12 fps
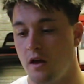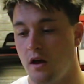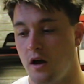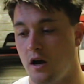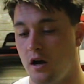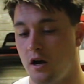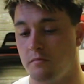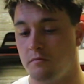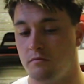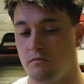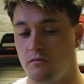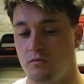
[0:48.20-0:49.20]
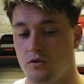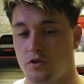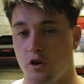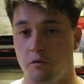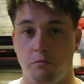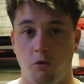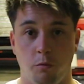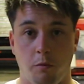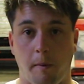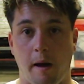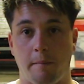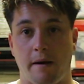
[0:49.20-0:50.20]
So portable
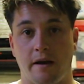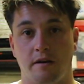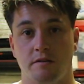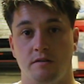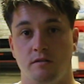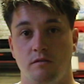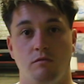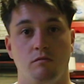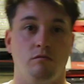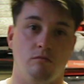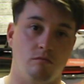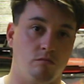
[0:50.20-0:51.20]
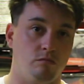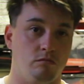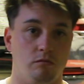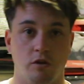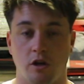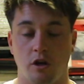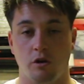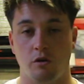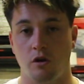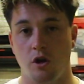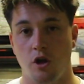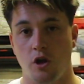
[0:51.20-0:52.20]
power packs, you know,
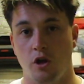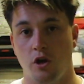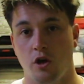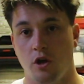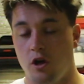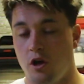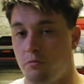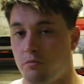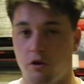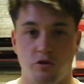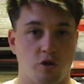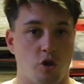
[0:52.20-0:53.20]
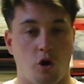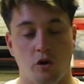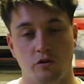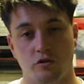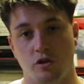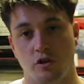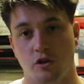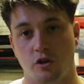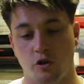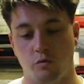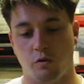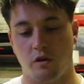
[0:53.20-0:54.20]
pros and cons,
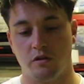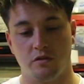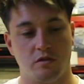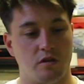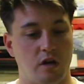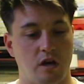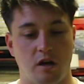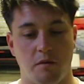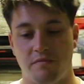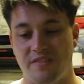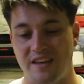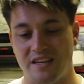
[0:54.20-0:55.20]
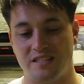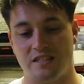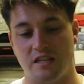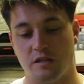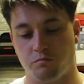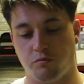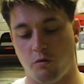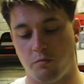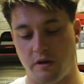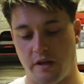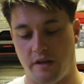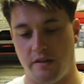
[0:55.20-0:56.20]
good ones. This is
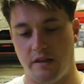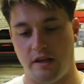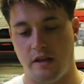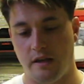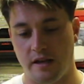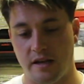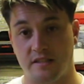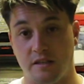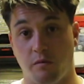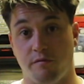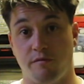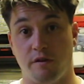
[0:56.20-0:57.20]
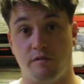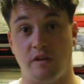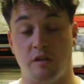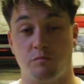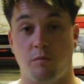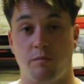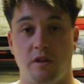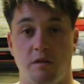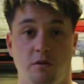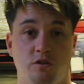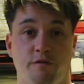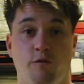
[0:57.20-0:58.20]
probably the Yeti 150 is probably the
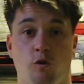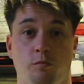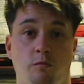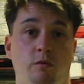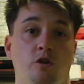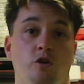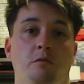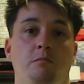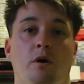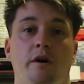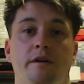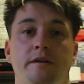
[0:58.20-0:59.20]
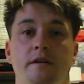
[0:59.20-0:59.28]
most affordable one you can buy.